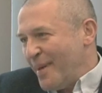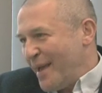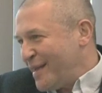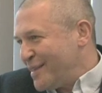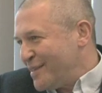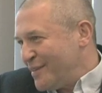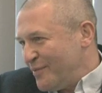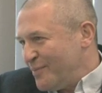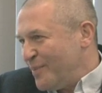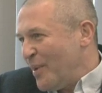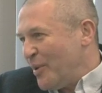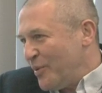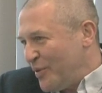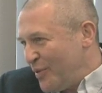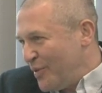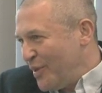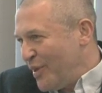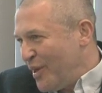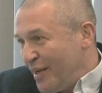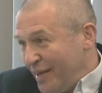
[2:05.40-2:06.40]
mix of
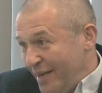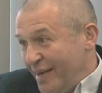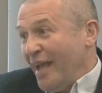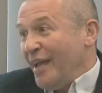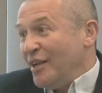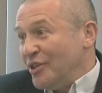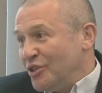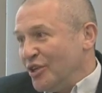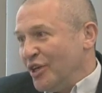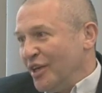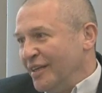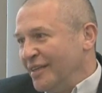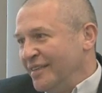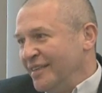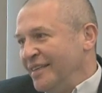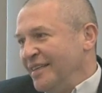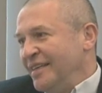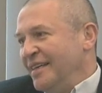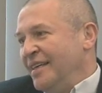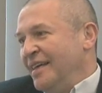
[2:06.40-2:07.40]
both nature
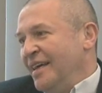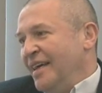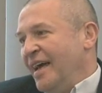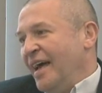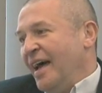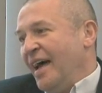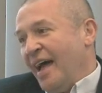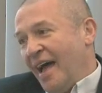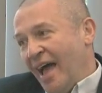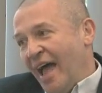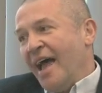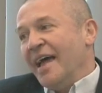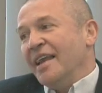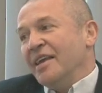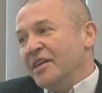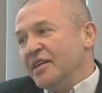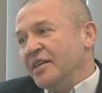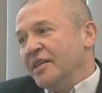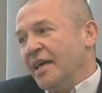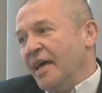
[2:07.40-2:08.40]
uh,
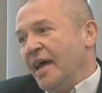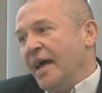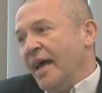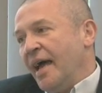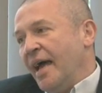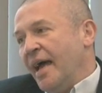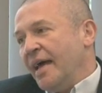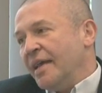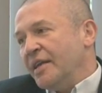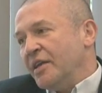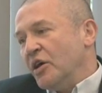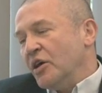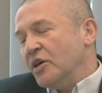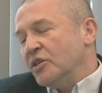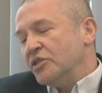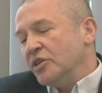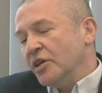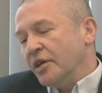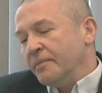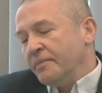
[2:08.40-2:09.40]
and, uh, and
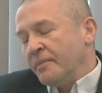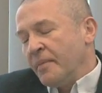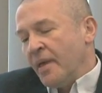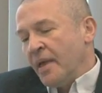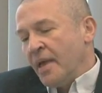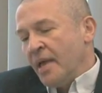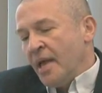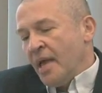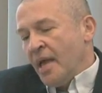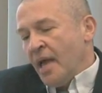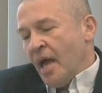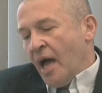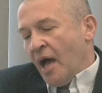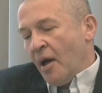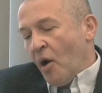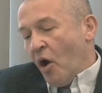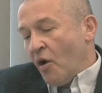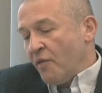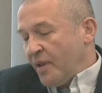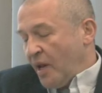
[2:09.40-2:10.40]
nurture.
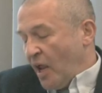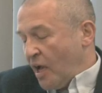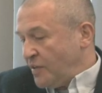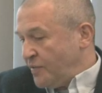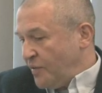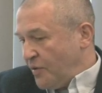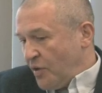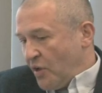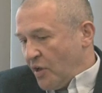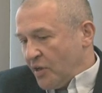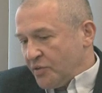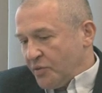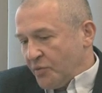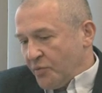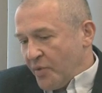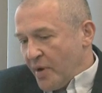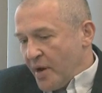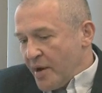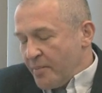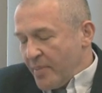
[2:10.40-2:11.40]
Uh, over the last few years,
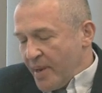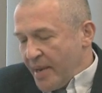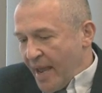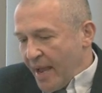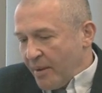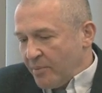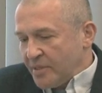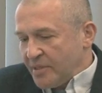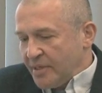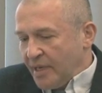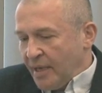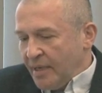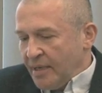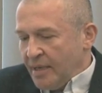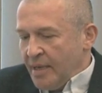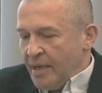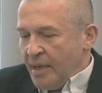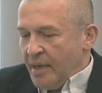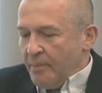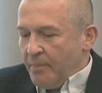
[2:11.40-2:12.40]
we've really been able to
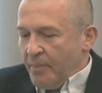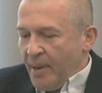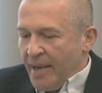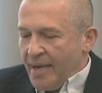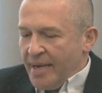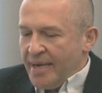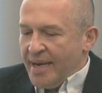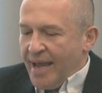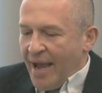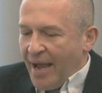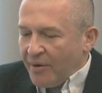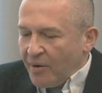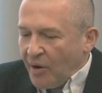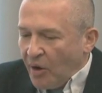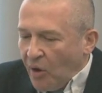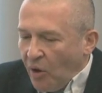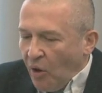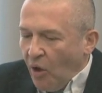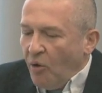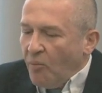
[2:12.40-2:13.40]
pin down a
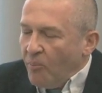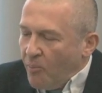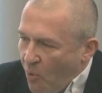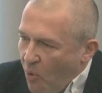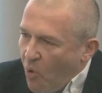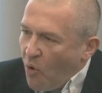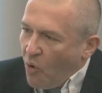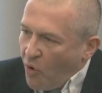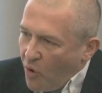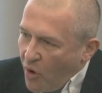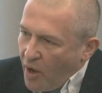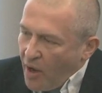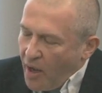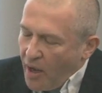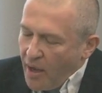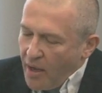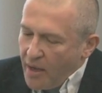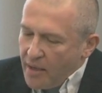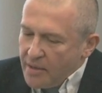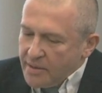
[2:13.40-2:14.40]
lot more
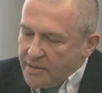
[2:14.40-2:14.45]
uh,